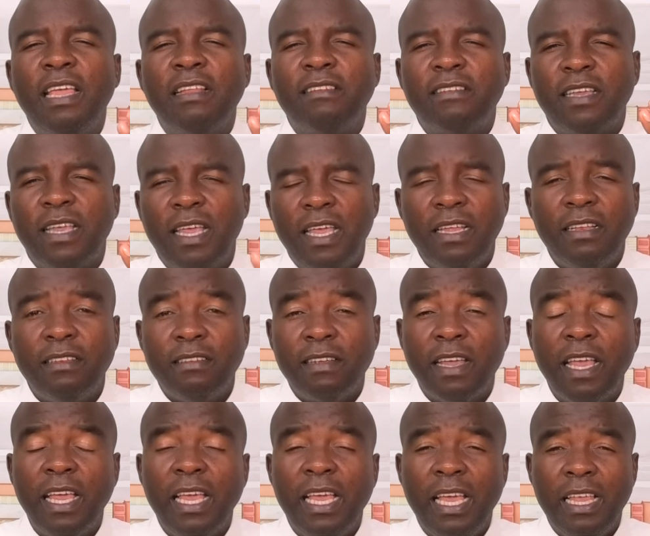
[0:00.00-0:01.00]
at hand,
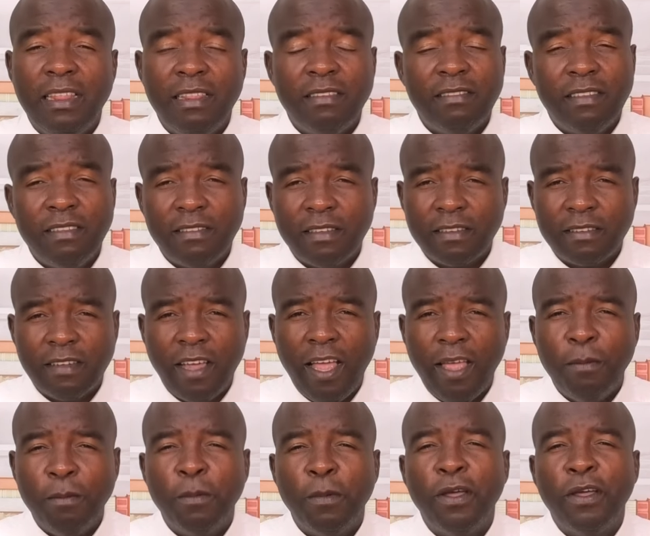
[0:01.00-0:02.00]
and this is a
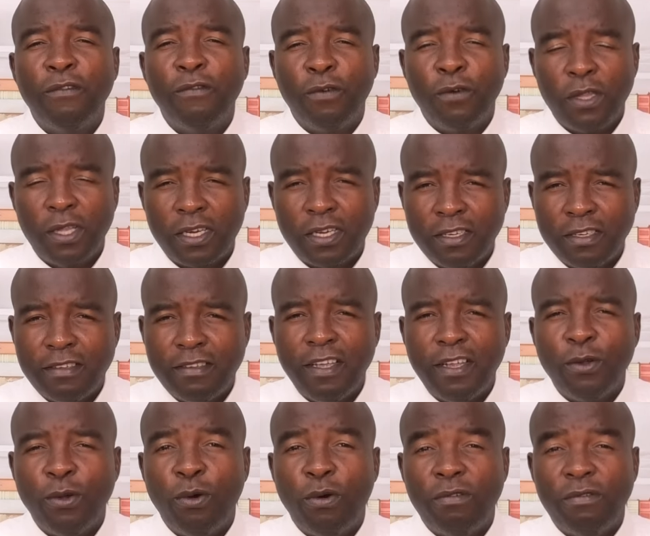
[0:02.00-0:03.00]
time for the
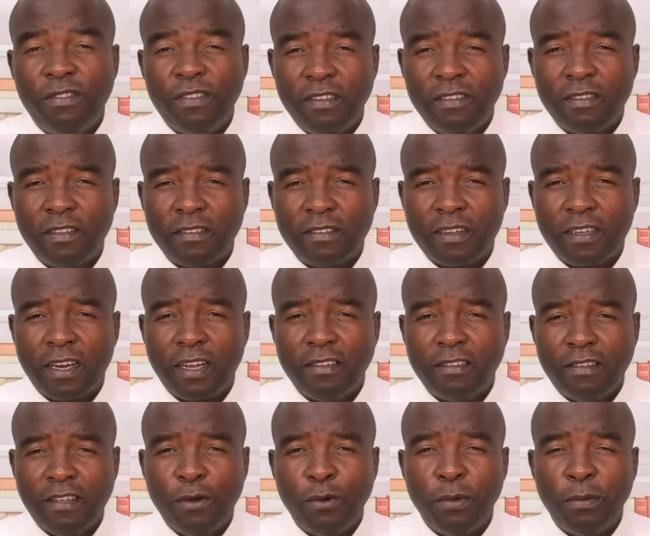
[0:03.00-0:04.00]
return of Jesus
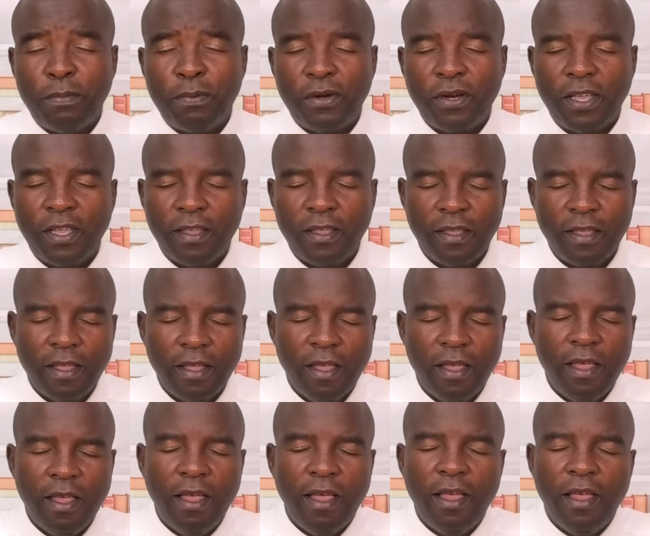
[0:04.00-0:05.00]
Christ. Shall we pray?
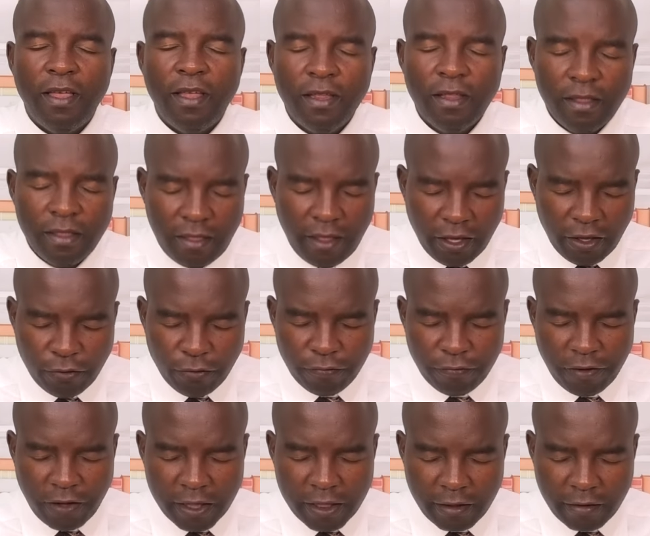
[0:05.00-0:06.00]
Thank you,
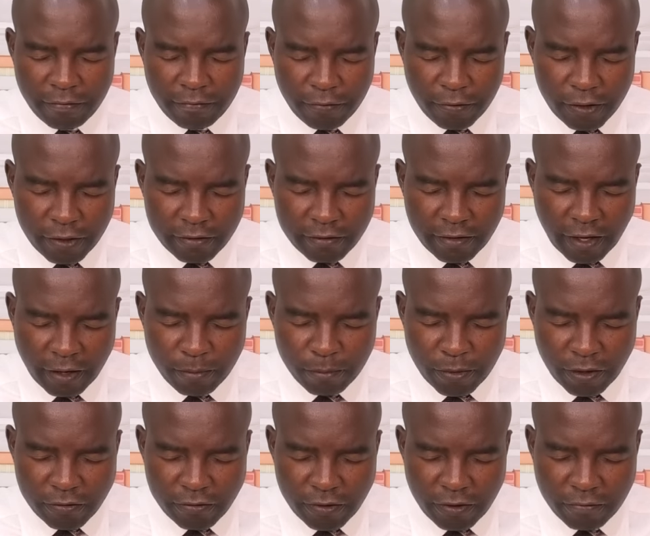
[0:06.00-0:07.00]
Father, for the
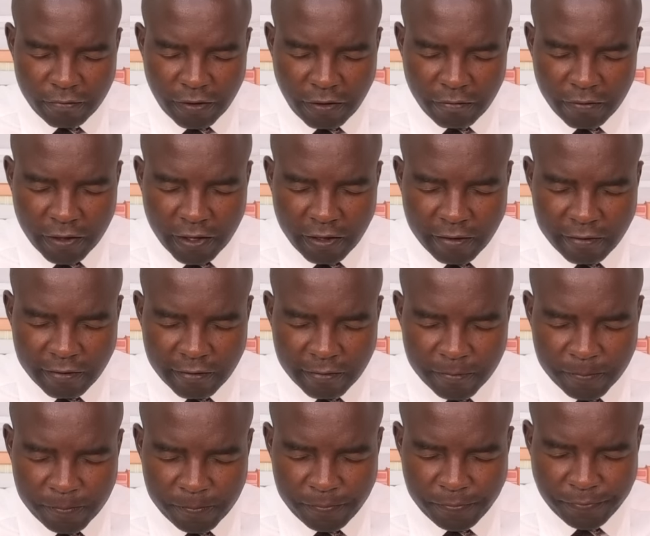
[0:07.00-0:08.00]
time that you have given us.
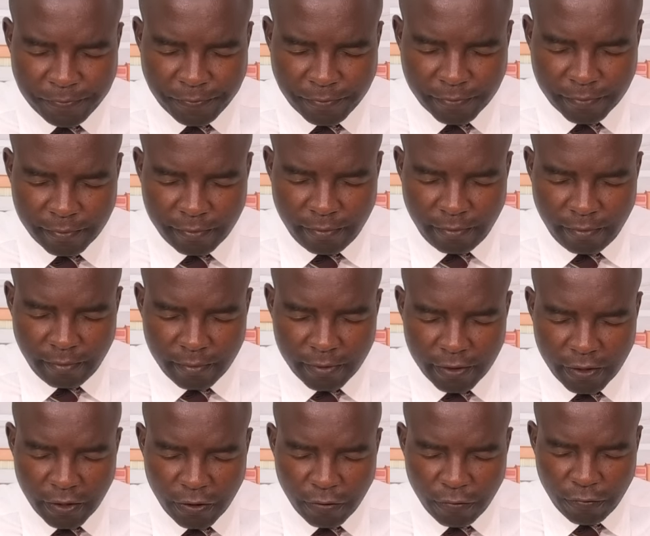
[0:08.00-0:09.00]

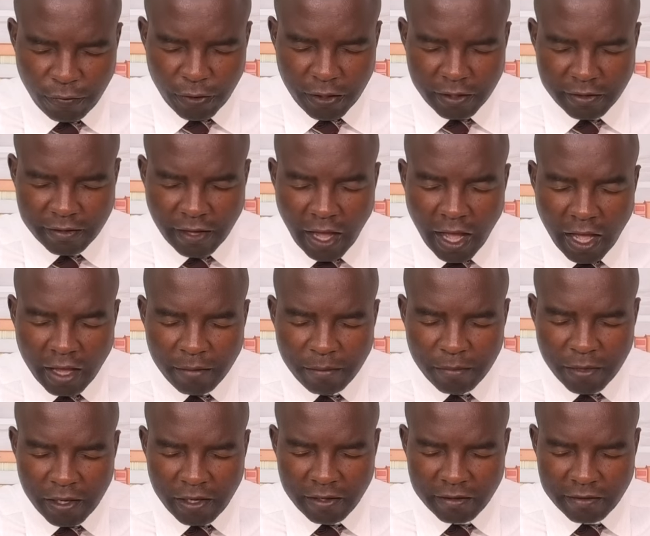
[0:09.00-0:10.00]
For the
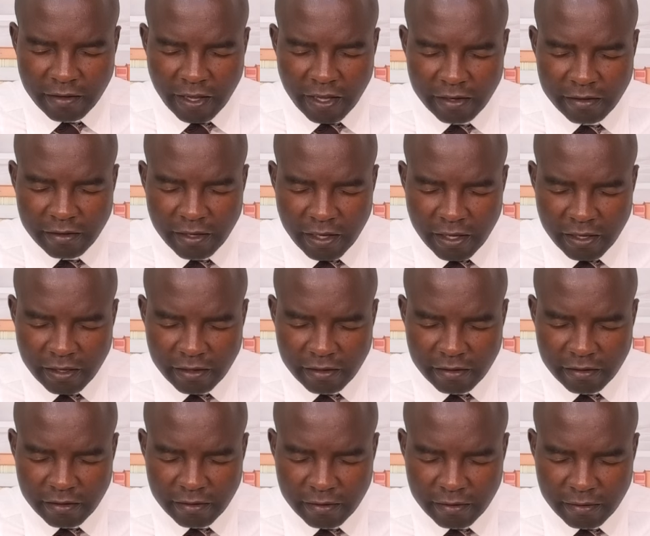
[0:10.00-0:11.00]
time is at
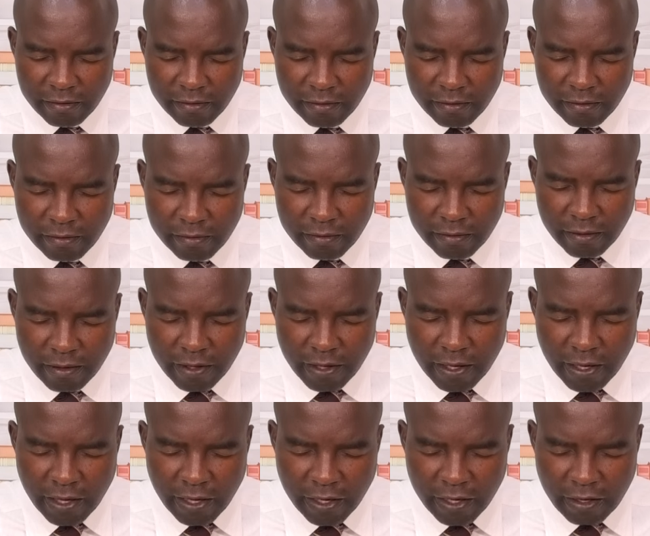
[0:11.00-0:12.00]
hand.
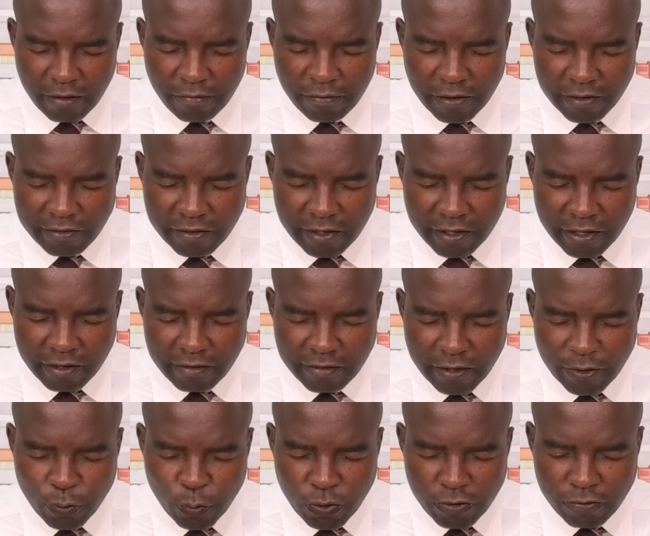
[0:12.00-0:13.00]
Give us grace
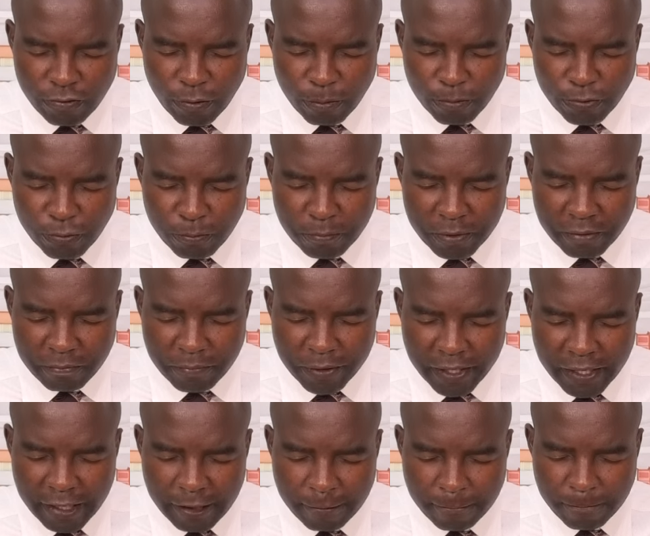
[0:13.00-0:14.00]
and wisdom to
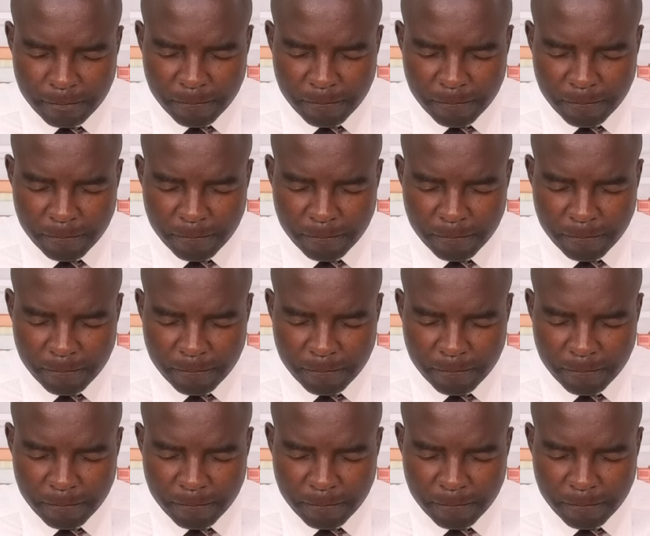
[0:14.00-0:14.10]
prepare,